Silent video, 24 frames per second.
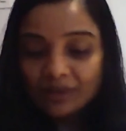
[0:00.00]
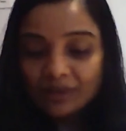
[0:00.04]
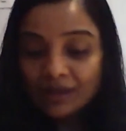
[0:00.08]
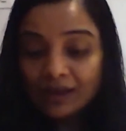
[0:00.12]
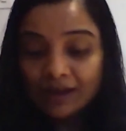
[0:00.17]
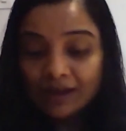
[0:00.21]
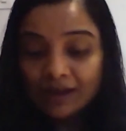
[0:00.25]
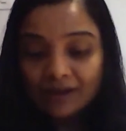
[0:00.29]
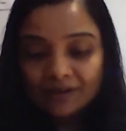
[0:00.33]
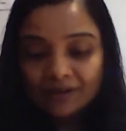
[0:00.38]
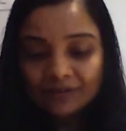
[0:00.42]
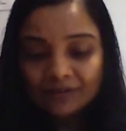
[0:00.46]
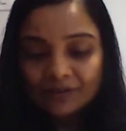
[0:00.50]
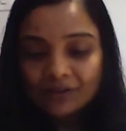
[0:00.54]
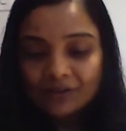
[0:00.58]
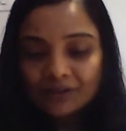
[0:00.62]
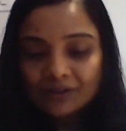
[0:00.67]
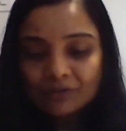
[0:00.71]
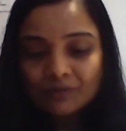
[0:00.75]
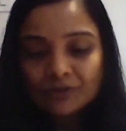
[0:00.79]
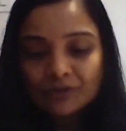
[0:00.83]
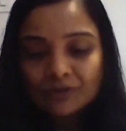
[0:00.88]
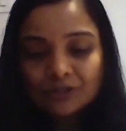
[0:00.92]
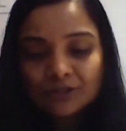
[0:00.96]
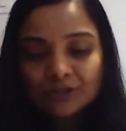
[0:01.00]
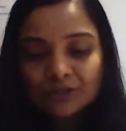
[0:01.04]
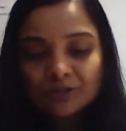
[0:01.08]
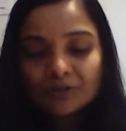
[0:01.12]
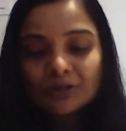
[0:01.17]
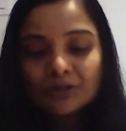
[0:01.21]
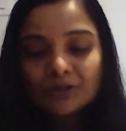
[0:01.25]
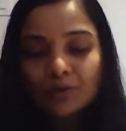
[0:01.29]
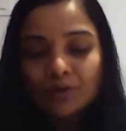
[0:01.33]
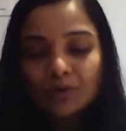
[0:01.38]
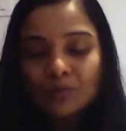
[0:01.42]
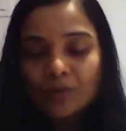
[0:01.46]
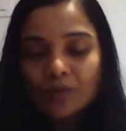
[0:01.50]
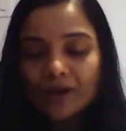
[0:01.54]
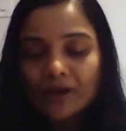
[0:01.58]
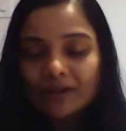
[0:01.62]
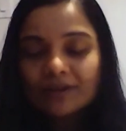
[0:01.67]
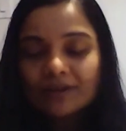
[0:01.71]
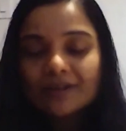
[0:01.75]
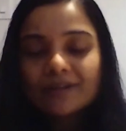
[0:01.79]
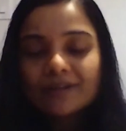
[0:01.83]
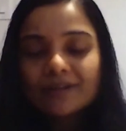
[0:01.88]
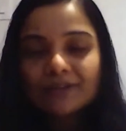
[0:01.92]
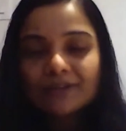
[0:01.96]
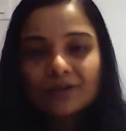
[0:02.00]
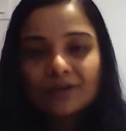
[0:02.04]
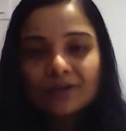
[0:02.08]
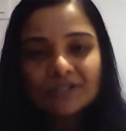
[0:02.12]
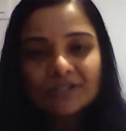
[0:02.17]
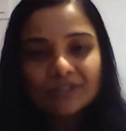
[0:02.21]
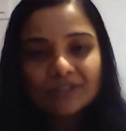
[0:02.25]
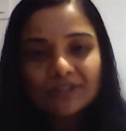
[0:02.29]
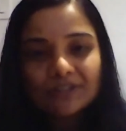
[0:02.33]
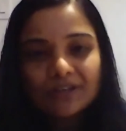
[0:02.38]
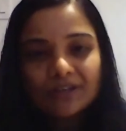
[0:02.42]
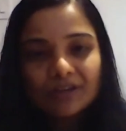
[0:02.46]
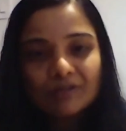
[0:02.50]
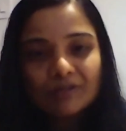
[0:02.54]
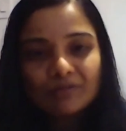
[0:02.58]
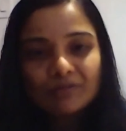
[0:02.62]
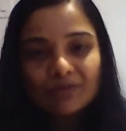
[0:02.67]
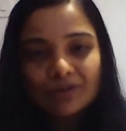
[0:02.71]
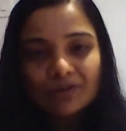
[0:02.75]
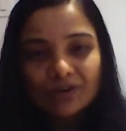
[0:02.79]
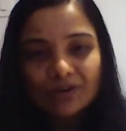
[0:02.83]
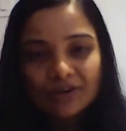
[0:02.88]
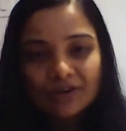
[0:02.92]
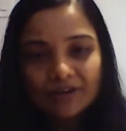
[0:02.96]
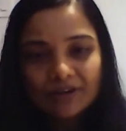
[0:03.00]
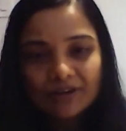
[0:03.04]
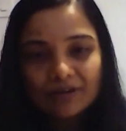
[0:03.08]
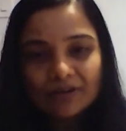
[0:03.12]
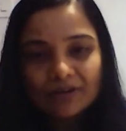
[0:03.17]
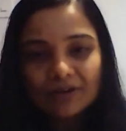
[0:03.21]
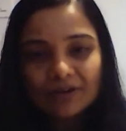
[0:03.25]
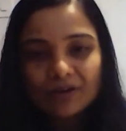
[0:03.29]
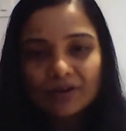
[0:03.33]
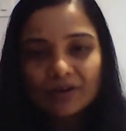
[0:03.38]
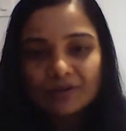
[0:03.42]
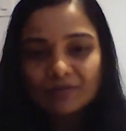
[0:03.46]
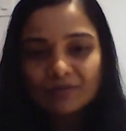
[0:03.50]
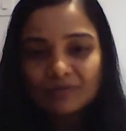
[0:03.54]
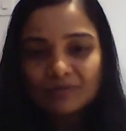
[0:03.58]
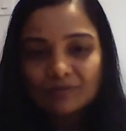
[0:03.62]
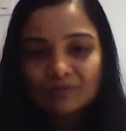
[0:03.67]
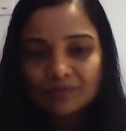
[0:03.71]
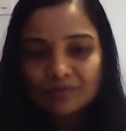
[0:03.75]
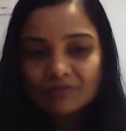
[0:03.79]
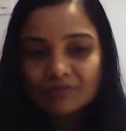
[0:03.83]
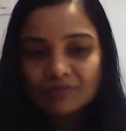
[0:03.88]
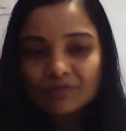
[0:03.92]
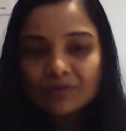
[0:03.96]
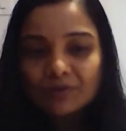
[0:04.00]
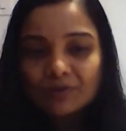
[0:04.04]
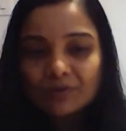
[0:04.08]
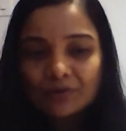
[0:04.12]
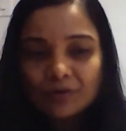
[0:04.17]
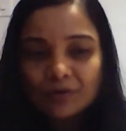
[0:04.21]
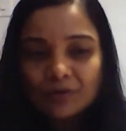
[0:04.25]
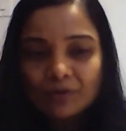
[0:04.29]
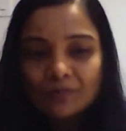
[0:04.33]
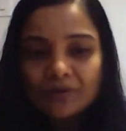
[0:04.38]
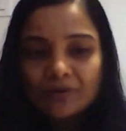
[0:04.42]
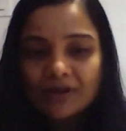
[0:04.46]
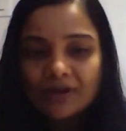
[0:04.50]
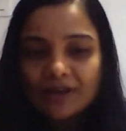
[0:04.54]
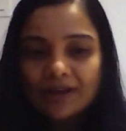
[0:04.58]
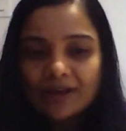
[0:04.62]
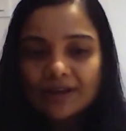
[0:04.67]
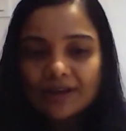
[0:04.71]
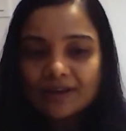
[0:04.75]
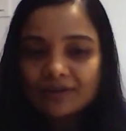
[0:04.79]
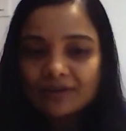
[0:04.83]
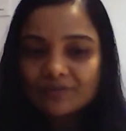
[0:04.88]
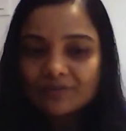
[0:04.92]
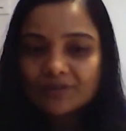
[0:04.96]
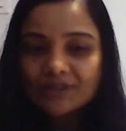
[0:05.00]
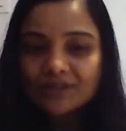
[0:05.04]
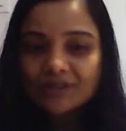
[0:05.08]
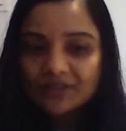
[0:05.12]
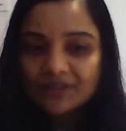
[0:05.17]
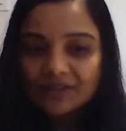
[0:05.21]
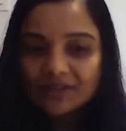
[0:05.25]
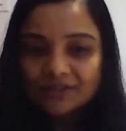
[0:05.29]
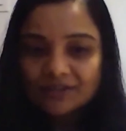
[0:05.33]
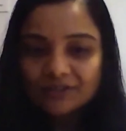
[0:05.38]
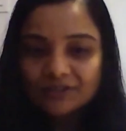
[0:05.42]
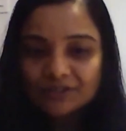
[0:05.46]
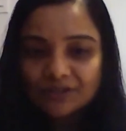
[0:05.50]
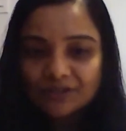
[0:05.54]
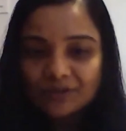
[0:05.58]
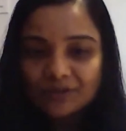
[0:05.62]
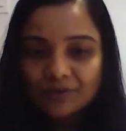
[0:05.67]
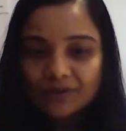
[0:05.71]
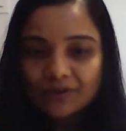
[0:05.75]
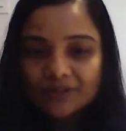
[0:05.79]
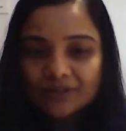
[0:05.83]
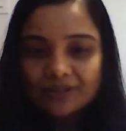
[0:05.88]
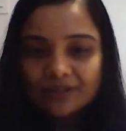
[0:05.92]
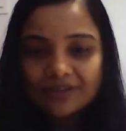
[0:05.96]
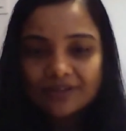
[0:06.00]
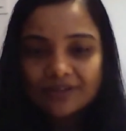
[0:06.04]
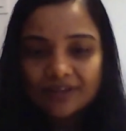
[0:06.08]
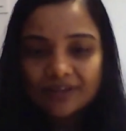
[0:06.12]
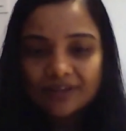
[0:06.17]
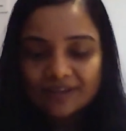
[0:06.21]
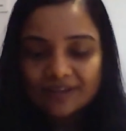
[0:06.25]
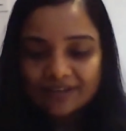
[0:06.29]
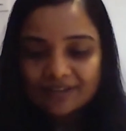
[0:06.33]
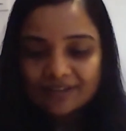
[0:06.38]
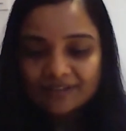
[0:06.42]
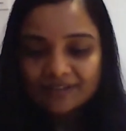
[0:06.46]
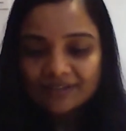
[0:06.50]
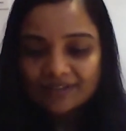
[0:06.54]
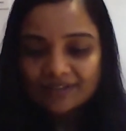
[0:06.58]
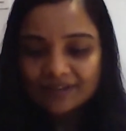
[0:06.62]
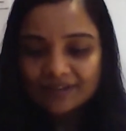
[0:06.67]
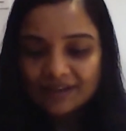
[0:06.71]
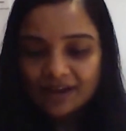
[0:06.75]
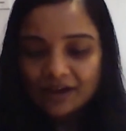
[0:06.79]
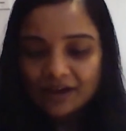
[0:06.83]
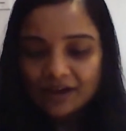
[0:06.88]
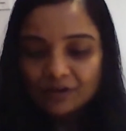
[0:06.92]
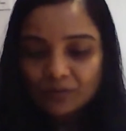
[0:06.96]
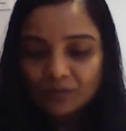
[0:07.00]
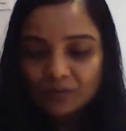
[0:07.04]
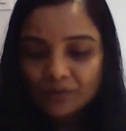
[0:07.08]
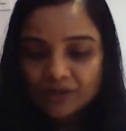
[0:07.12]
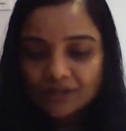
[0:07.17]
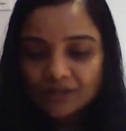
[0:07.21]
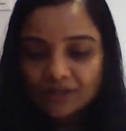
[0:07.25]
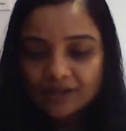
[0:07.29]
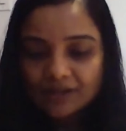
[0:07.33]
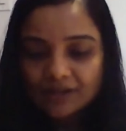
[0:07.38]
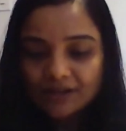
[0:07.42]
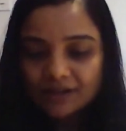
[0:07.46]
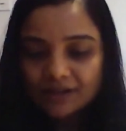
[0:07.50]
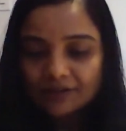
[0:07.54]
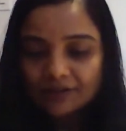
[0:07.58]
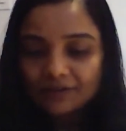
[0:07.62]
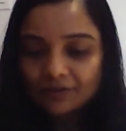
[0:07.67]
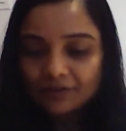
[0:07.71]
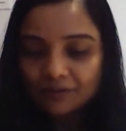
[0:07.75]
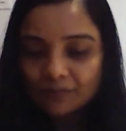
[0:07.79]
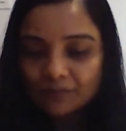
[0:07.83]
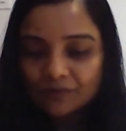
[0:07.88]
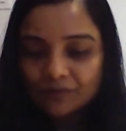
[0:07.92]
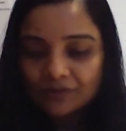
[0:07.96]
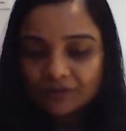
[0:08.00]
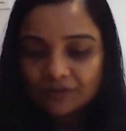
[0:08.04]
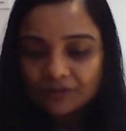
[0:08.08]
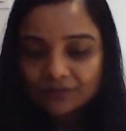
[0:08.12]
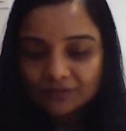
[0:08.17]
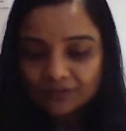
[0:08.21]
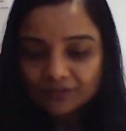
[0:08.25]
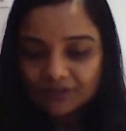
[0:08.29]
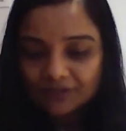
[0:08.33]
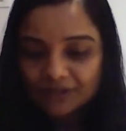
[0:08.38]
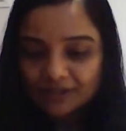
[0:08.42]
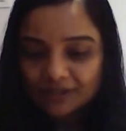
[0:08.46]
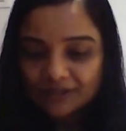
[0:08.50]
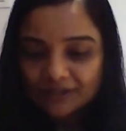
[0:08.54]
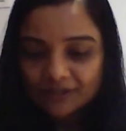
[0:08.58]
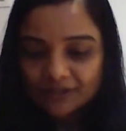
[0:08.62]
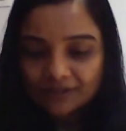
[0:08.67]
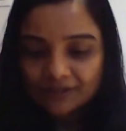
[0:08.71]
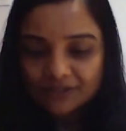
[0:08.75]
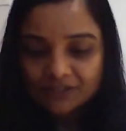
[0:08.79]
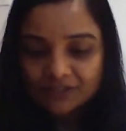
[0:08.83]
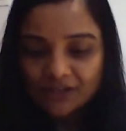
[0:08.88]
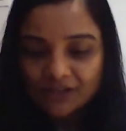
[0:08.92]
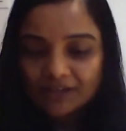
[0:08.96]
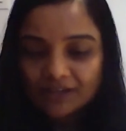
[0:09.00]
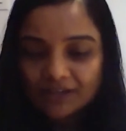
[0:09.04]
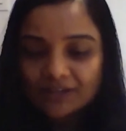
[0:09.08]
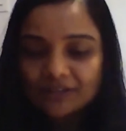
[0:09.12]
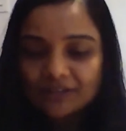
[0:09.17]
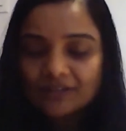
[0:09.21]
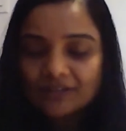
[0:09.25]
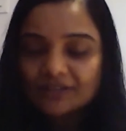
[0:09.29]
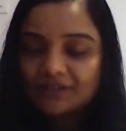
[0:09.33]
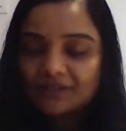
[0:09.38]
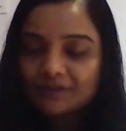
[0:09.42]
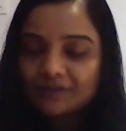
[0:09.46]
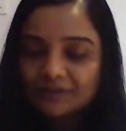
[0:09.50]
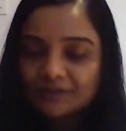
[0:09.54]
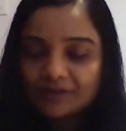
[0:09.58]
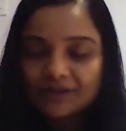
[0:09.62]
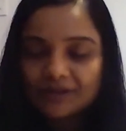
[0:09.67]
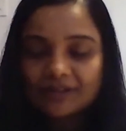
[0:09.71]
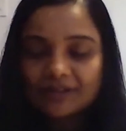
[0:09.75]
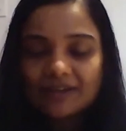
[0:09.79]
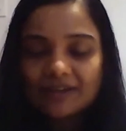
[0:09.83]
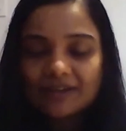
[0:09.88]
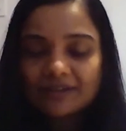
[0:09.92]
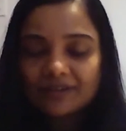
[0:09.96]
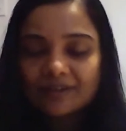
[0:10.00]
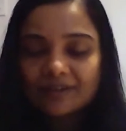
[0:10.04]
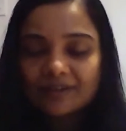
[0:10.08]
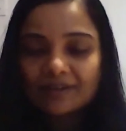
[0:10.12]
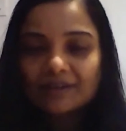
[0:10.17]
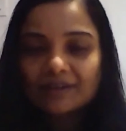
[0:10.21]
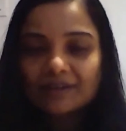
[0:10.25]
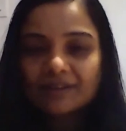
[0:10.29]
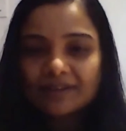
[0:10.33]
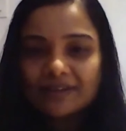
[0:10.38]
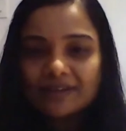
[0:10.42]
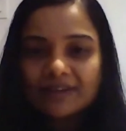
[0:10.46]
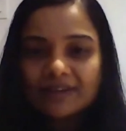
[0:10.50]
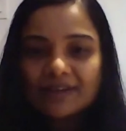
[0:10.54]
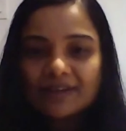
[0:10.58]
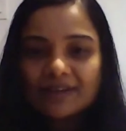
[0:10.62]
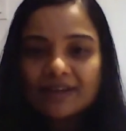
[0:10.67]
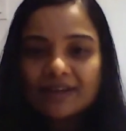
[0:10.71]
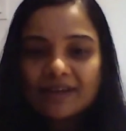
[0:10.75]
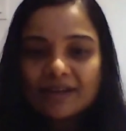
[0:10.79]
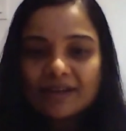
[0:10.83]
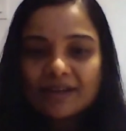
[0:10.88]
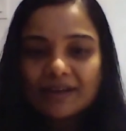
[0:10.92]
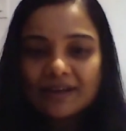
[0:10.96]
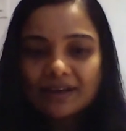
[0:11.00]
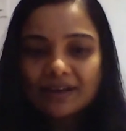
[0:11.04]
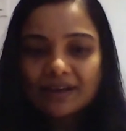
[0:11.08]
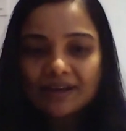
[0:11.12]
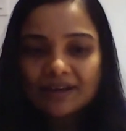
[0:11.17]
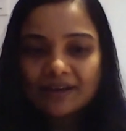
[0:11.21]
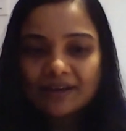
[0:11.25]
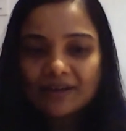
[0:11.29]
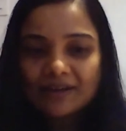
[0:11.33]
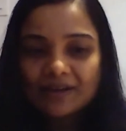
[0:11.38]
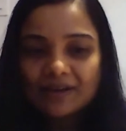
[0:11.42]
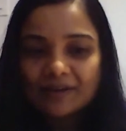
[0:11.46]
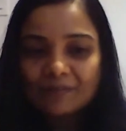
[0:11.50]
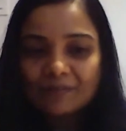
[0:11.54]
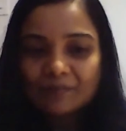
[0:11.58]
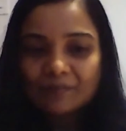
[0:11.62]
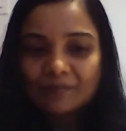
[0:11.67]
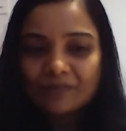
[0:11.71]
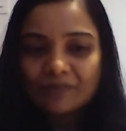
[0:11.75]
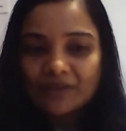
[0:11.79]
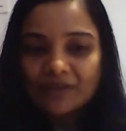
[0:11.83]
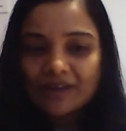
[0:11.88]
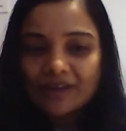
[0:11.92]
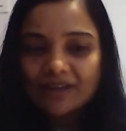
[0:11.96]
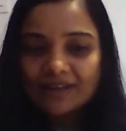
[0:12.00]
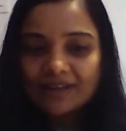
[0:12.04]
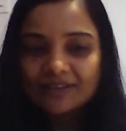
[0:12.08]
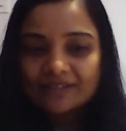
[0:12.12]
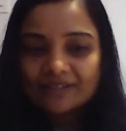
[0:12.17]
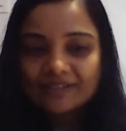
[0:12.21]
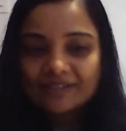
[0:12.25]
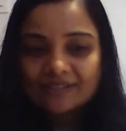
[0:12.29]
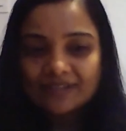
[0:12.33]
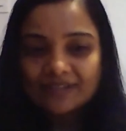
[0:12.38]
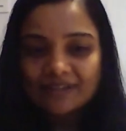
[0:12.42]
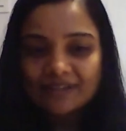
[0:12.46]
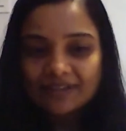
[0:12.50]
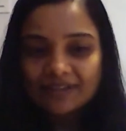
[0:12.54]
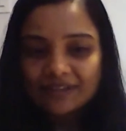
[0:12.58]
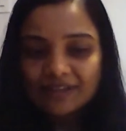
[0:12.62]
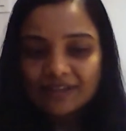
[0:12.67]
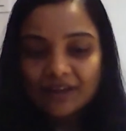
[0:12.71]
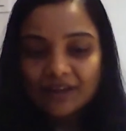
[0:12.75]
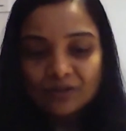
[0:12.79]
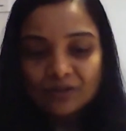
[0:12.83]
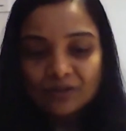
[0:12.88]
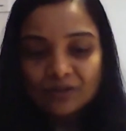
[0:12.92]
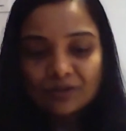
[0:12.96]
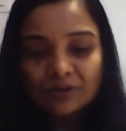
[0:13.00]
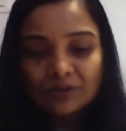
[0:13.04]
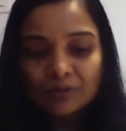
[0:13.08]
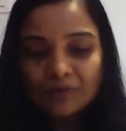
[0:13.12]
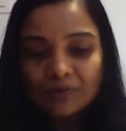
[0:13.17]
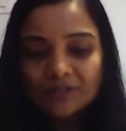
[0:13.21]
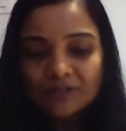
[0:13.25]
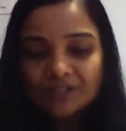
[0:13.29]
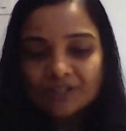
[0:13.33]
I really wish you so well in your journey with Fluorocopia and with essential oils and in Ayurvedic and herbal Chinese healing. Thank you so much